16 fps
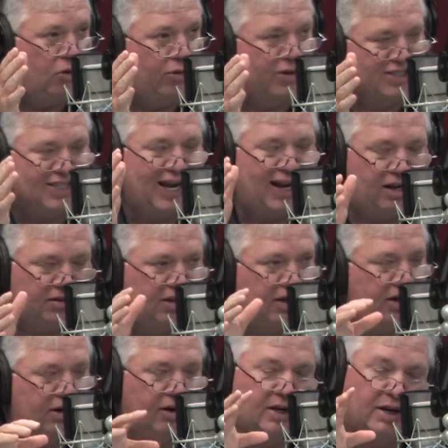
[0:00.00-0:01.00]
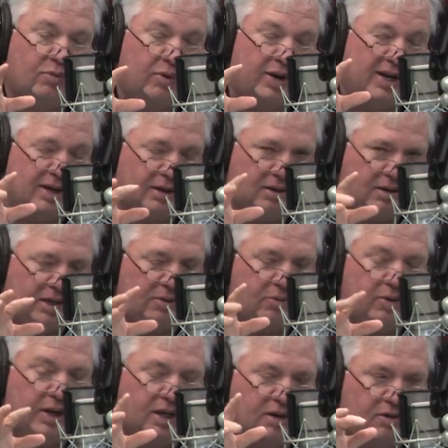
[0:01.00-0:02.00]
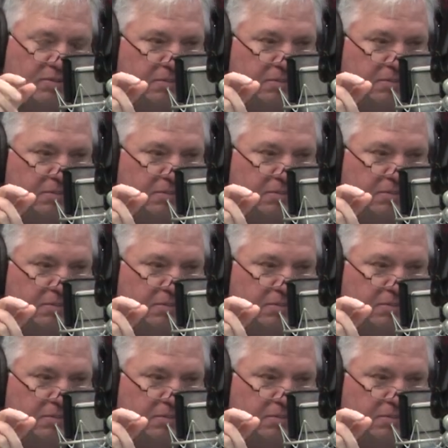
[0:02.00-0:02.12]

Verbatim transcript: yeah. is out there, okay. and then we can then we can